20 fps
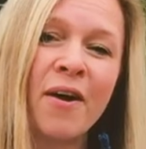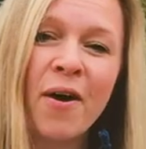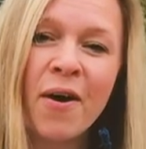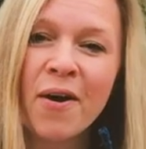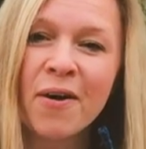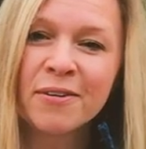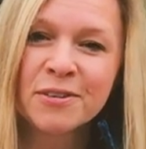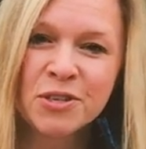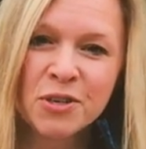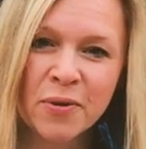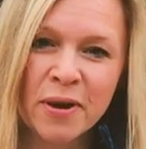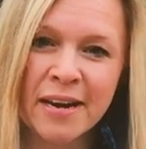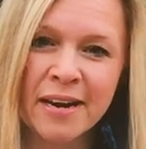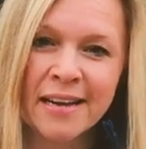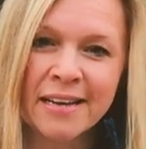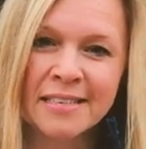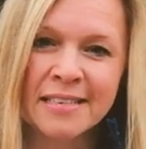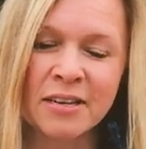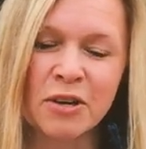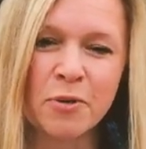all join
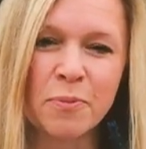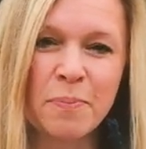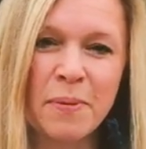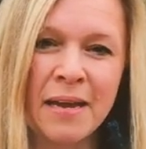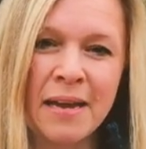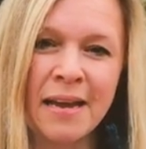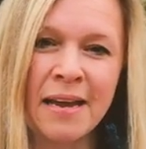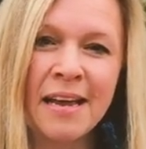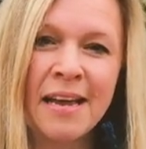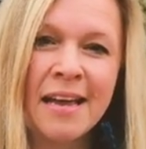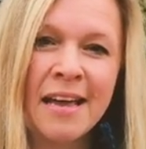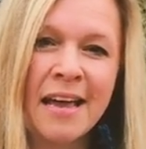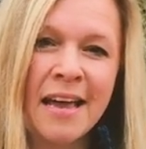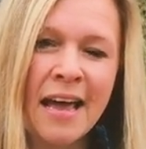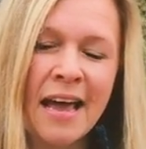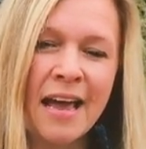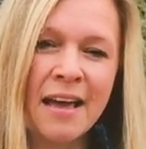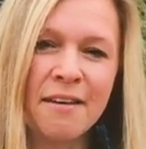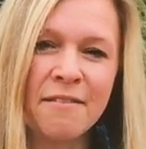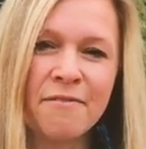us. It'll be
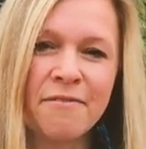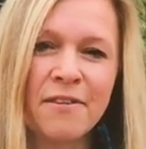a